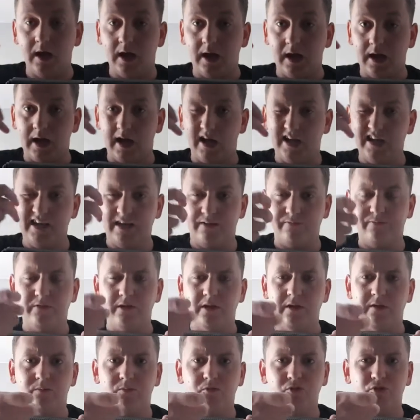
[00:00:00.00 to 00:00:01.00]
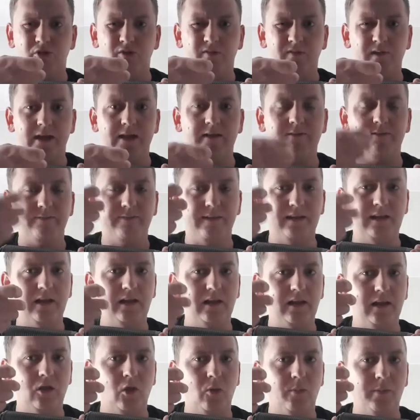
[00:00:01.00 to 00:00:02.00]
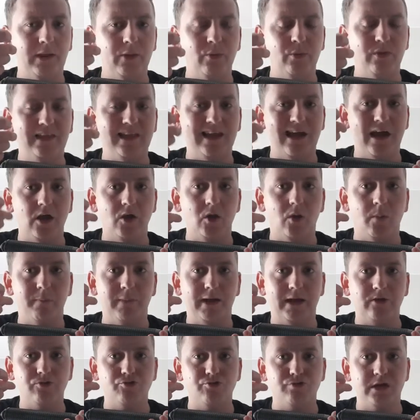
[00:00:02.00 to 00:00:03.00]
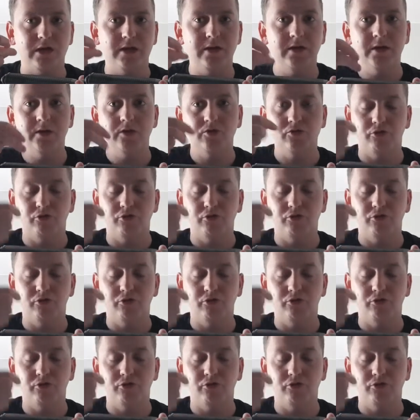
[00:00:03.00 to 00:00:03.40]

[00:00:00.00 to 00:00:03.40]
you have to sort of like fiddle a little bit with the ion battery,